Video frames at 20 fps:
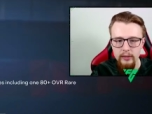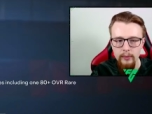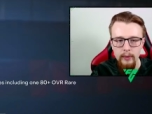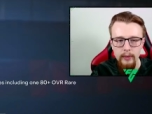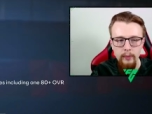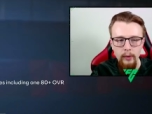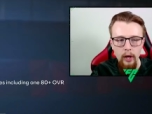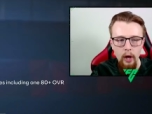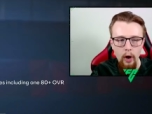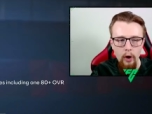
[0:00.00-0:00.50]

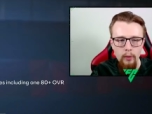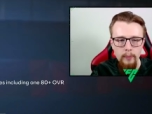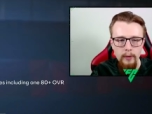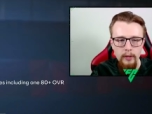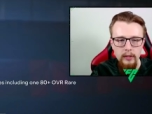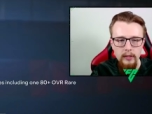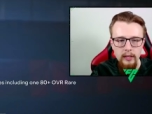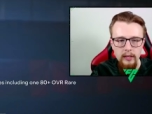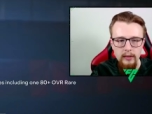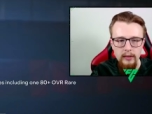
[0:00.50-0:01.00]
We'll open
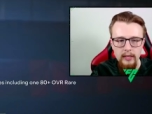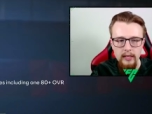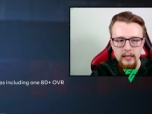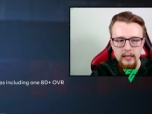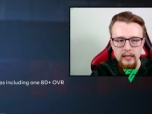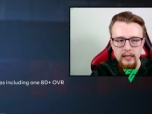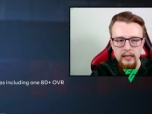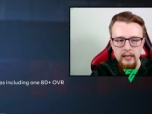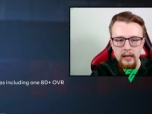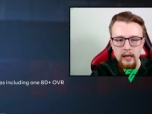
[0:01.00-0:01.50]

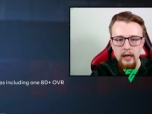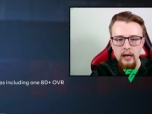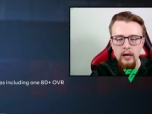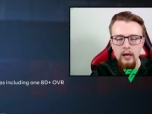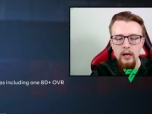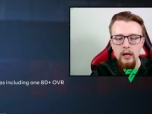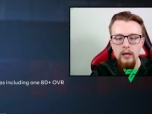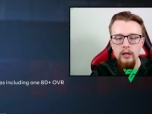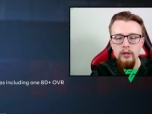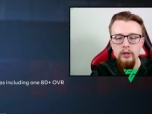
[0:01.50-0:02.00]
the
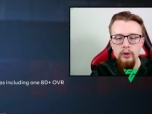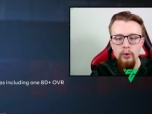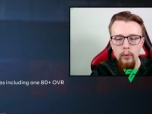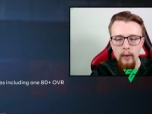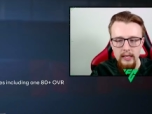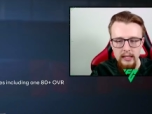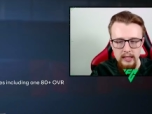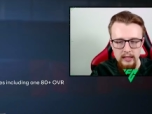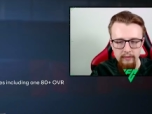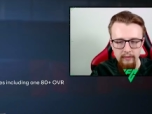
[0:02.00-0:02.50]

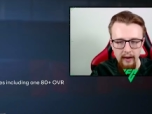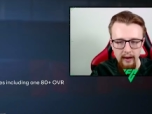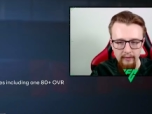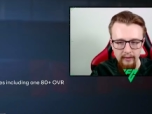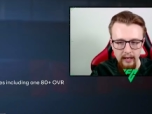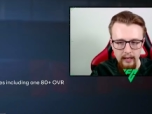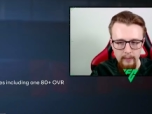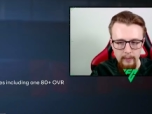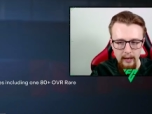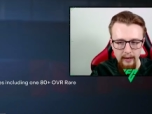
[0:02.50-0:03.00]

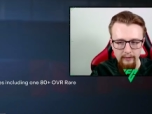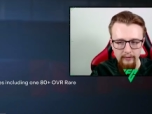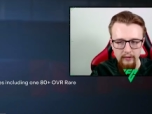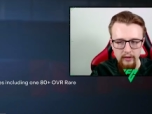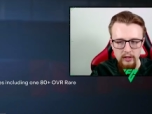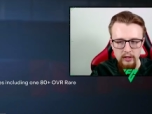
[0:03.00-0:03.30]
25k pack first,